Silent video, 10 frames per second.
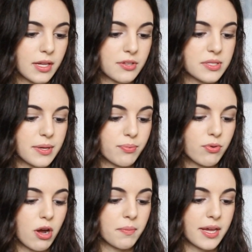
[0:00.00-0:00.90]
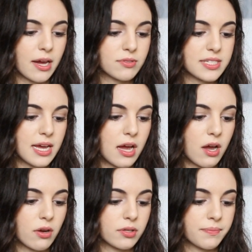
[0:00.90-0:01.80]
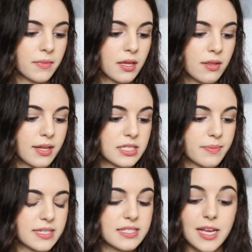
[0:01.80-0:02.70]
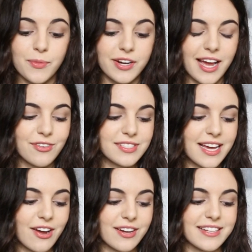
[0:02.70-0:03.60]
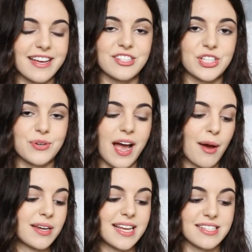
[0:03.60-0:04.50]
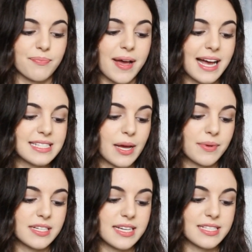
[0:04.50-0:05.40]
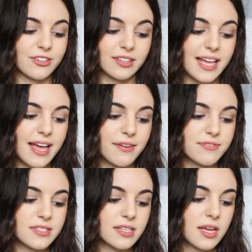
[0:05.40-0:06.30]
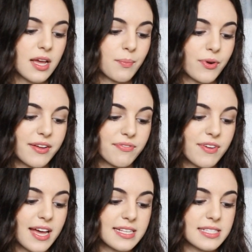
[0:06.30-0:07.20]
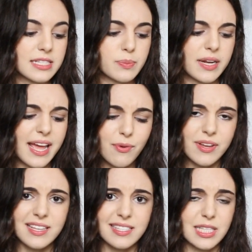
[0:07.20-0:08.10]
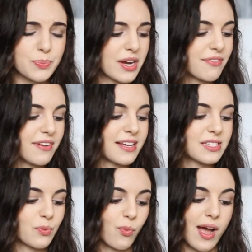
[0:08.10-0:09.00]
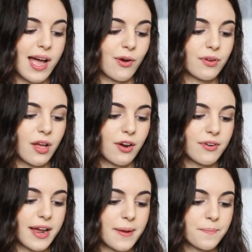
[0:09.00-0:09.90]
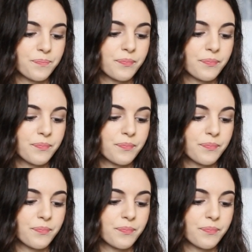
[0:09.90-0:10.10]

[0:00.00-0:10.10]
That's my prom countdown. That's my summer countdown. It tells you how many days have passed, how many days are left. Brave Fest. It's been 8 weeks since Brave Fest. Wow, all right.